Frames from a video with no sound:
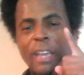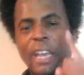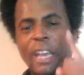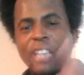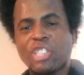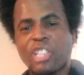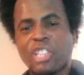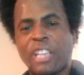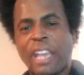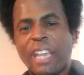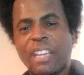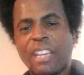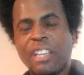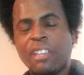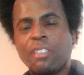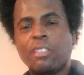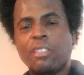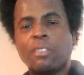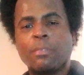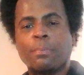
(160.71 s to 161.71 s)

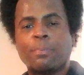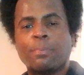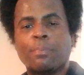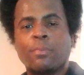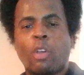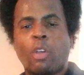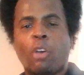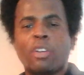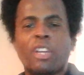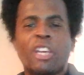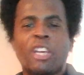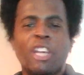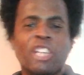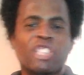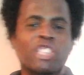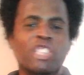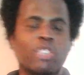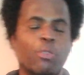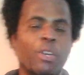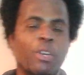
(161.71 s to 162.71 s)
educated on the
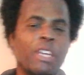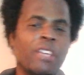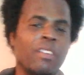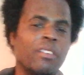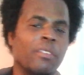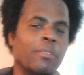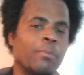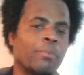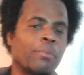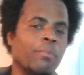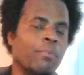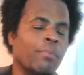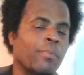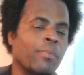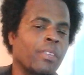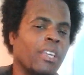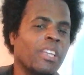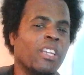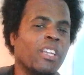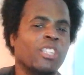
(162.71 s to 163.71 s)
history
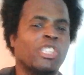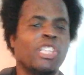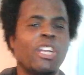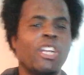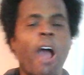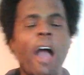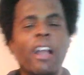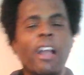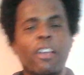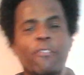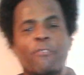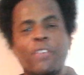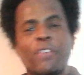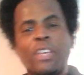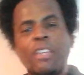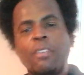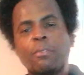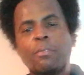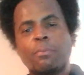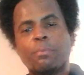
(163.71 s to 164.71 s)
and the
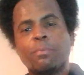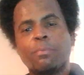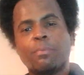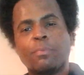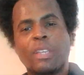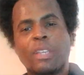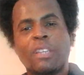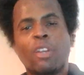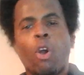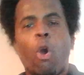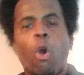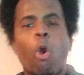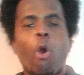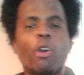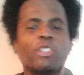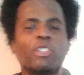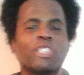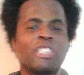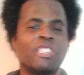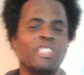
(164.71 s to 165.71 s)
geography and the
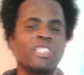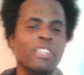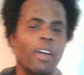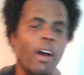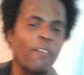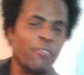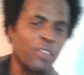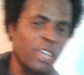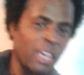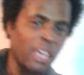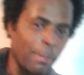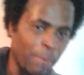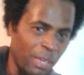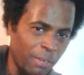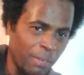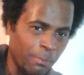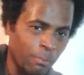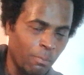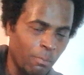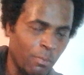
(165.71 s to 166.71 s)
origins of
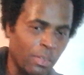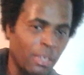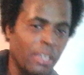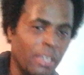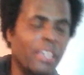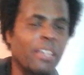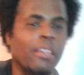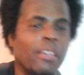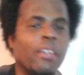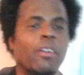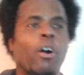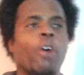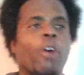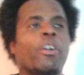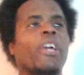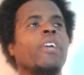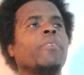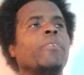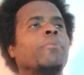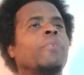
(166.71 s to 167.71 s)
Kemet.
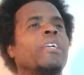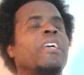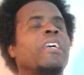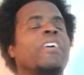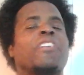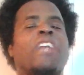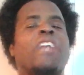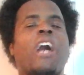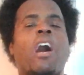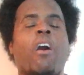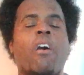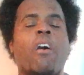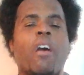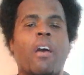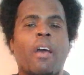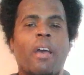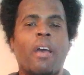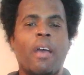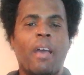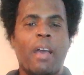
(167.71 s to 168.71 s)
Okay? Now,
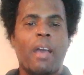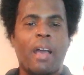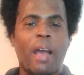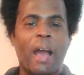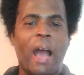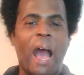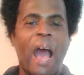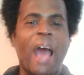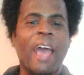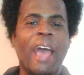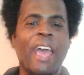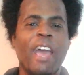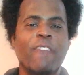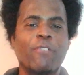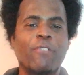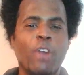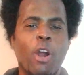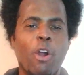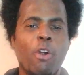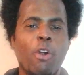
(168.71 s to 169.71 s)
I
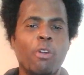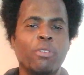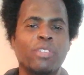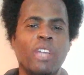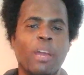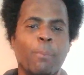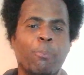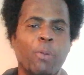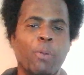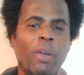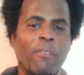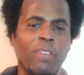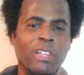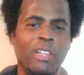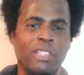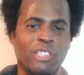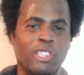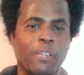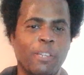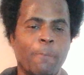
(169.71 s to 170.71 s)
have earned that
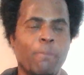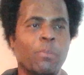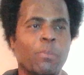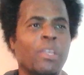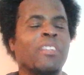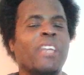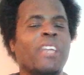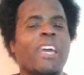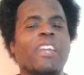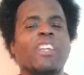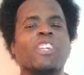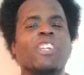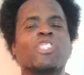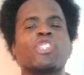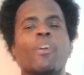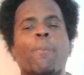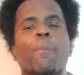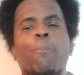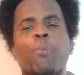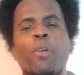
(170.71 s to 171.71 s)
privilege, and that
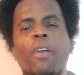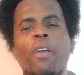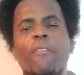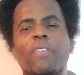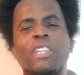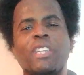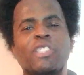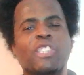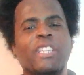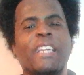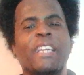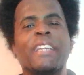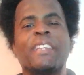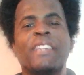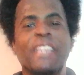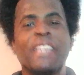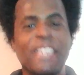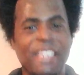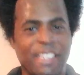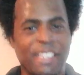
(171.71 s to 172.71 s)
is a privilege
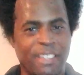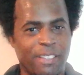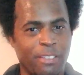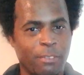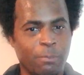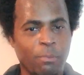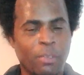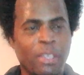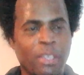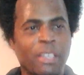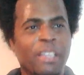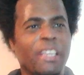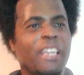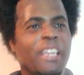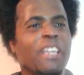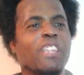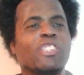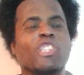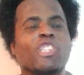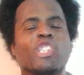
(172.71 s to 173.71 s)
indeed.
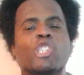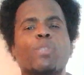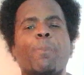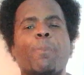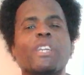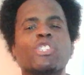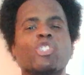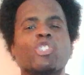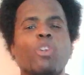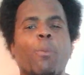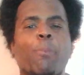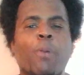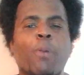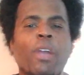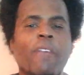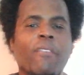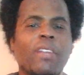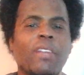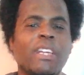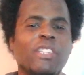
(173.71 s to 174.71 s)
It is a special
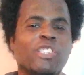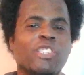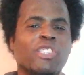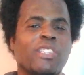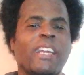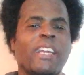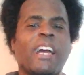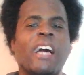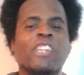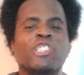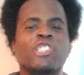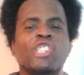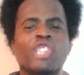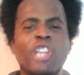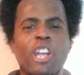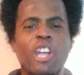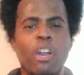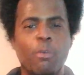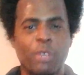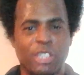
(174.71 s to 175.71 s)
privilege that I
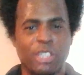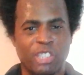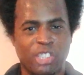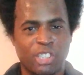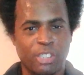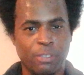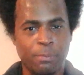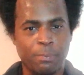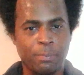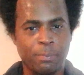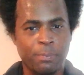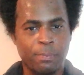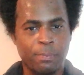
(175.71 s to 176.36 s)
cherish.